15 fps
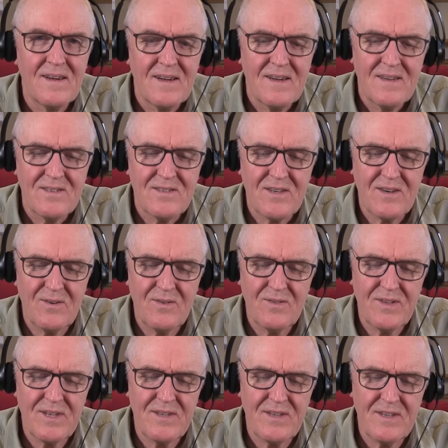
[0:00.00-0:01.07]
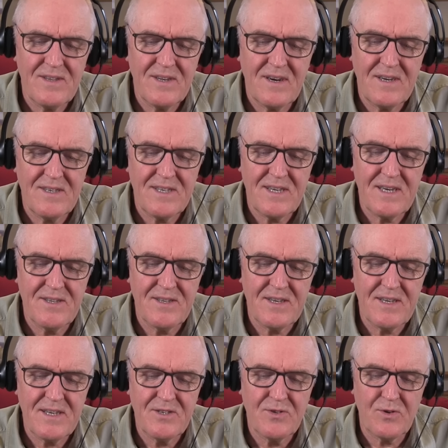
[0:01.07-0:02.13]
So the, the, the idea
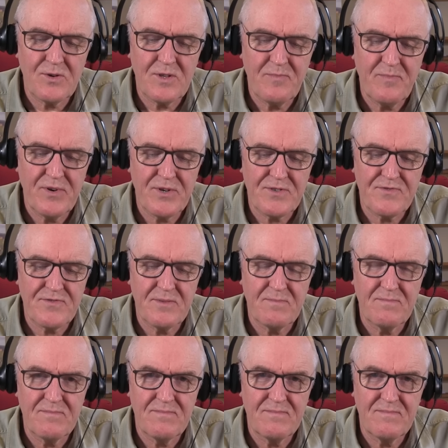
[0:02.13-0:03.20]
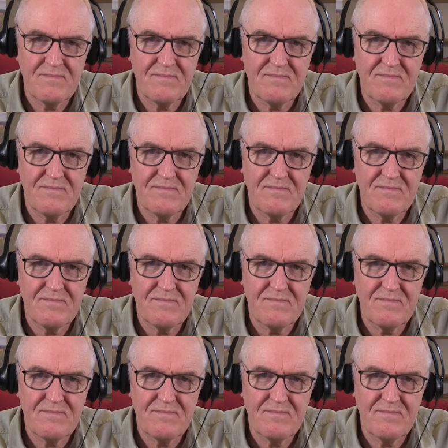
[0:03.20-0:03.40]
that he took the pus from